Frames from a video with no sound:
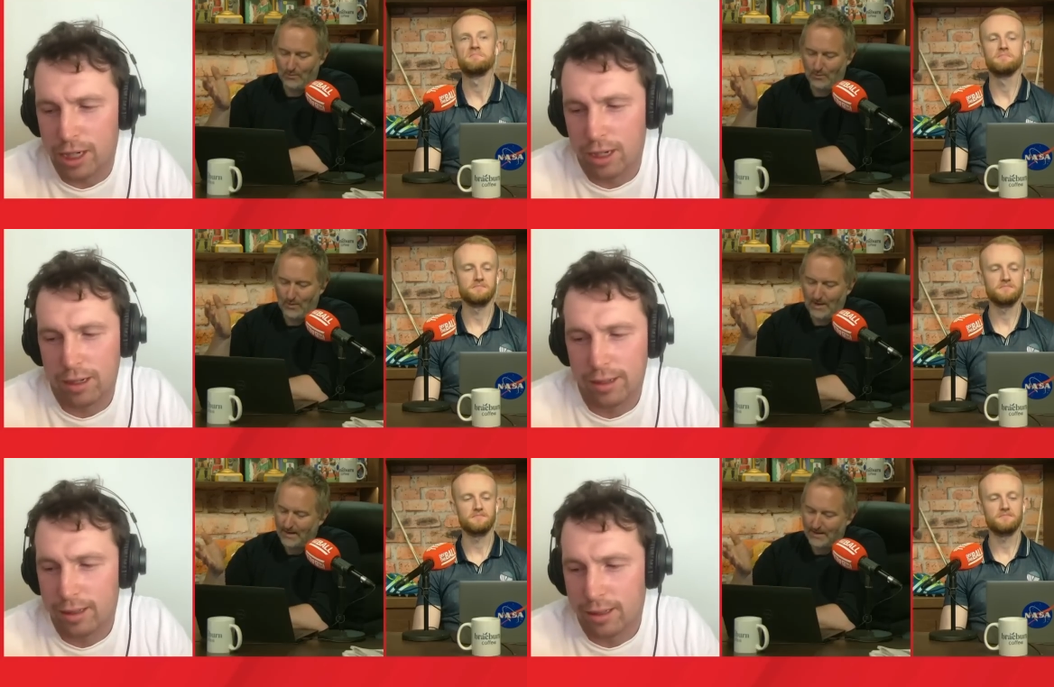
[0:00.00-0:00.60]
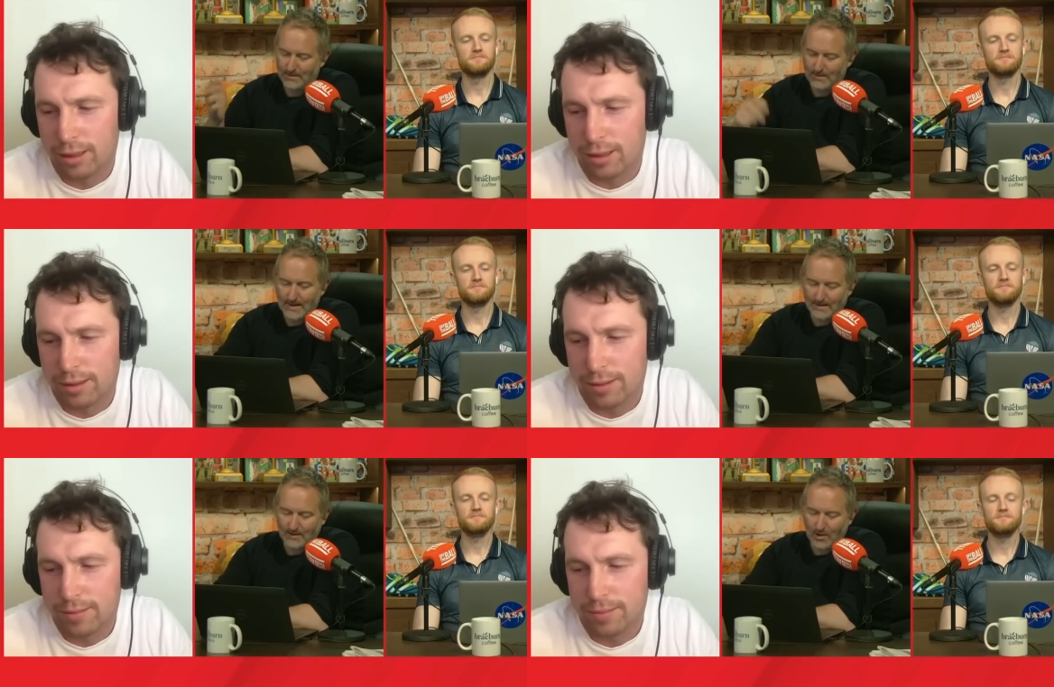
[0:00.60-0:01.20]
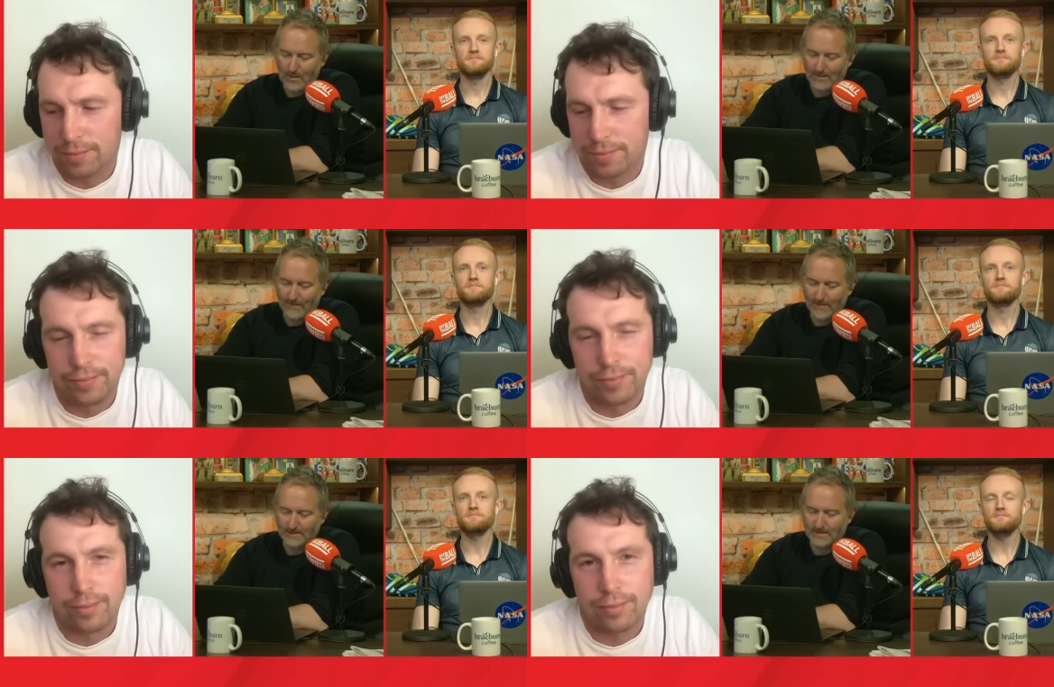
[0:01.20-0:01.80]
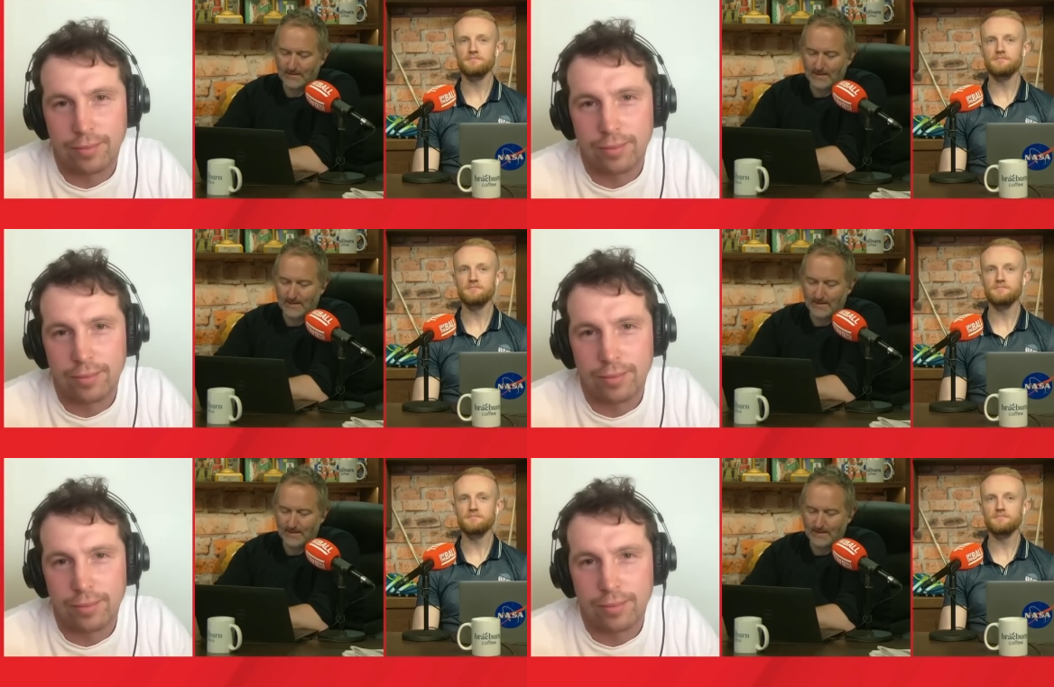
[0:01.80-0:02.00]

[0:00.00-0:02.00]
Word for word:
Speaker 1: me
Speaker 2: either. Well, you had Galway first and